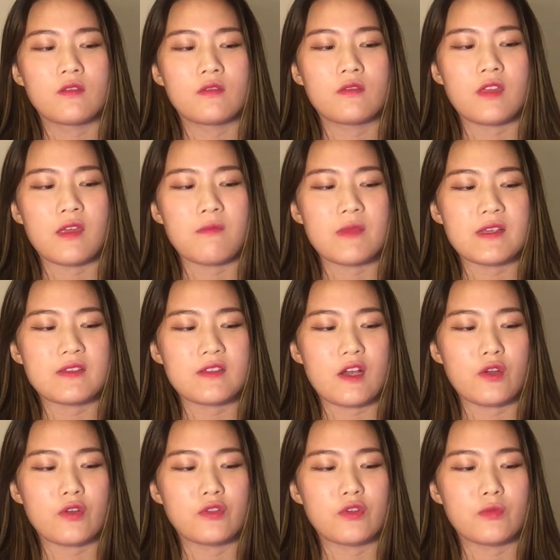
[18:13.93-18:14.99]
they missed
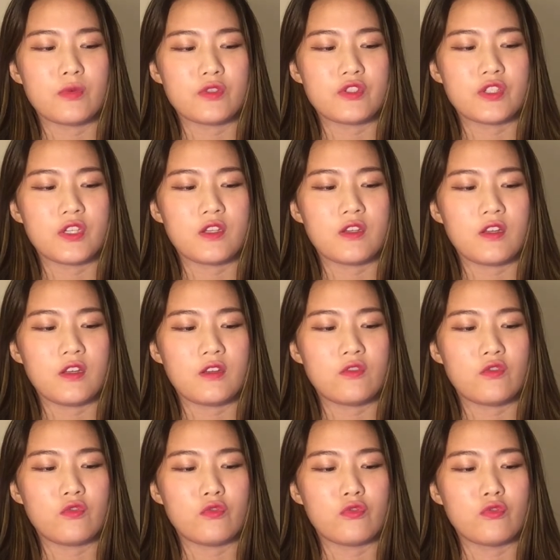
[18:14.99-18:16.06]
out on the opportunity
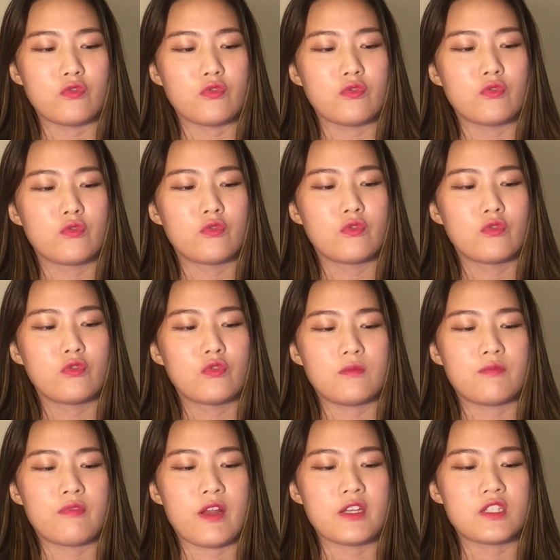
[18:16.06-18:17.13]
to
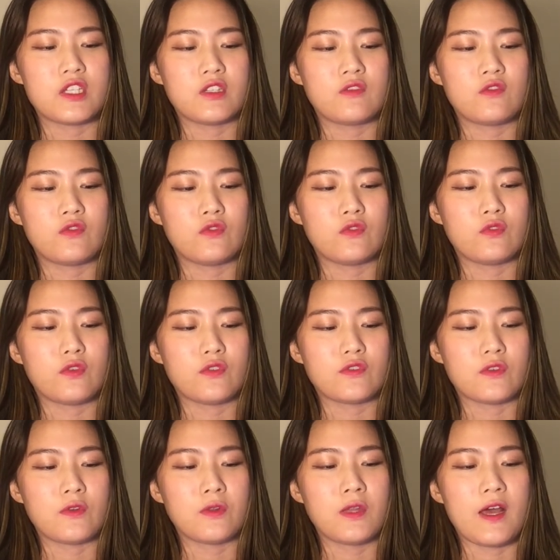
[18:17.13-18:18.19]
branch into those
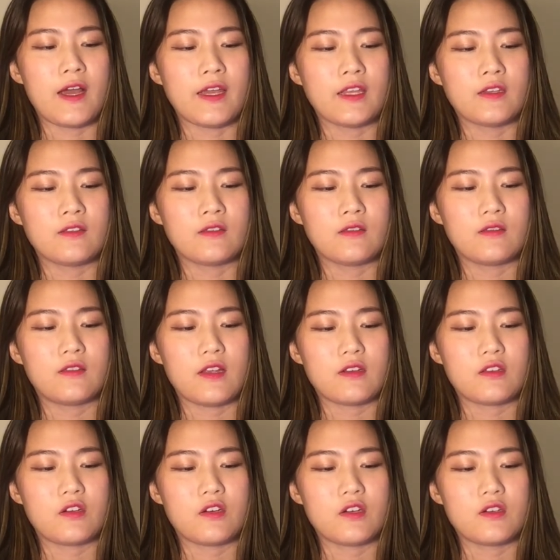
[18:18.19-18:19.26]
online
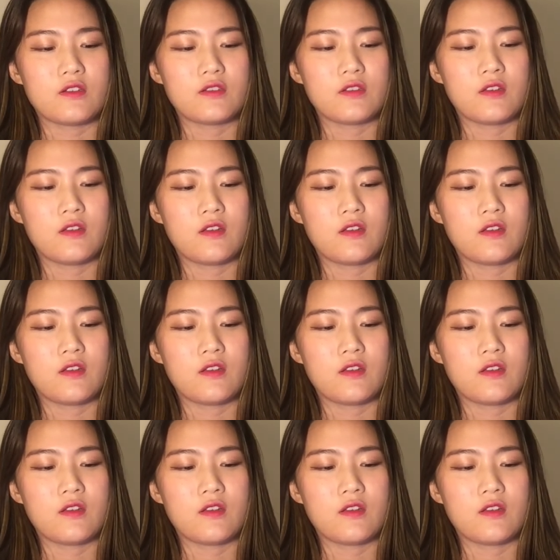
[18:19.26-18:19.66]
sectors,